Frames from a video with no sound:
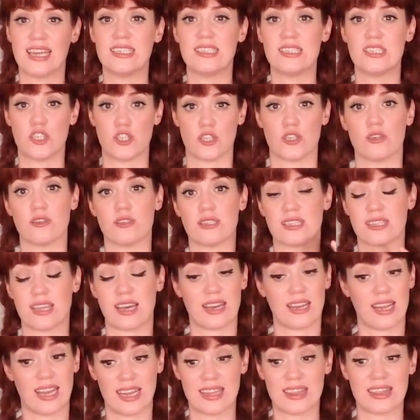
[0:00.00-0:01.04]
in shoots
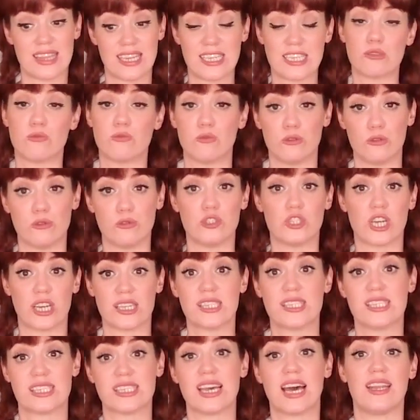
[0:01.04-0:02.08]
that it, this will
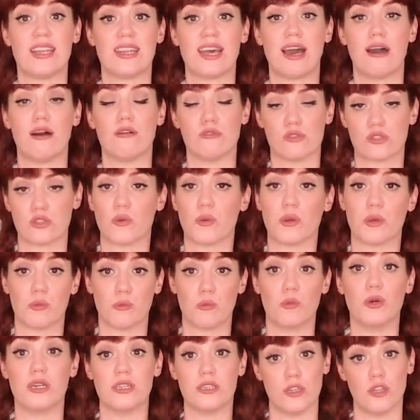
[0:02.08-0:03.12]
just stand out so it
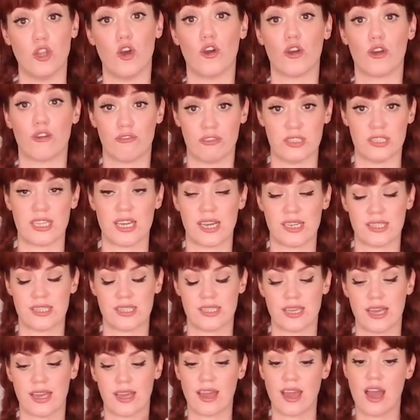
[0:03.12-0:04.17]
will look
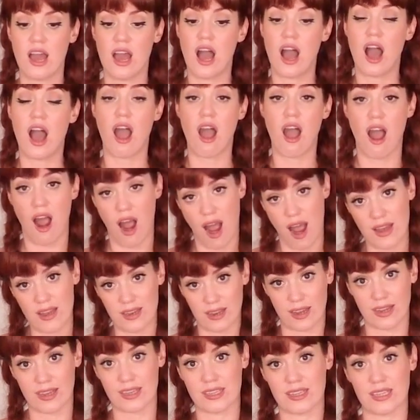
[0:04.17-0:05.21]
fantastic. I
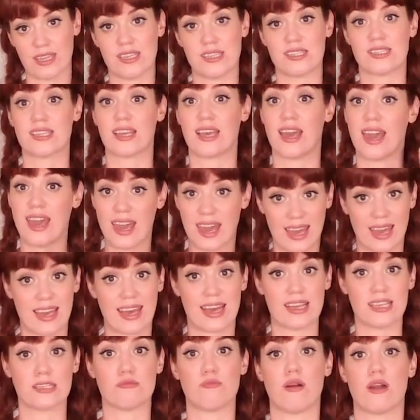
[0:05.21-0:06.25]
like this, it
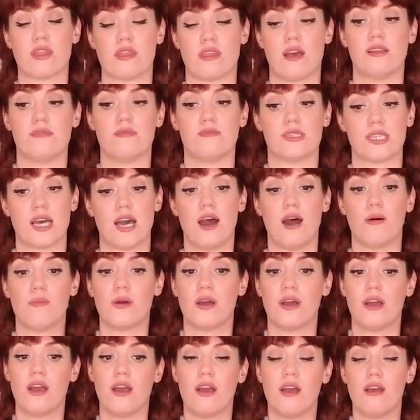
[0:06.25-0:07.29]
gets my thumbs up,
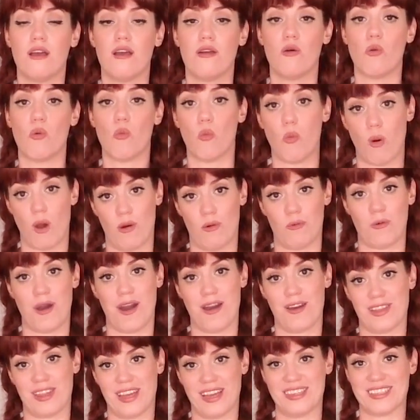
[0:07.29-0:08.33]
well
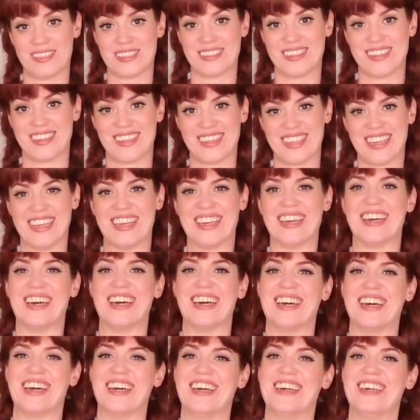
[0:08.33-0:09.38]

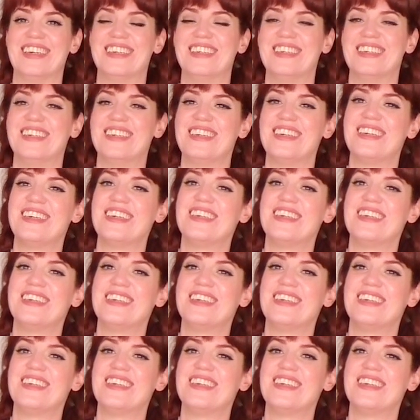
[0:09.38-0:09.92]
worth it.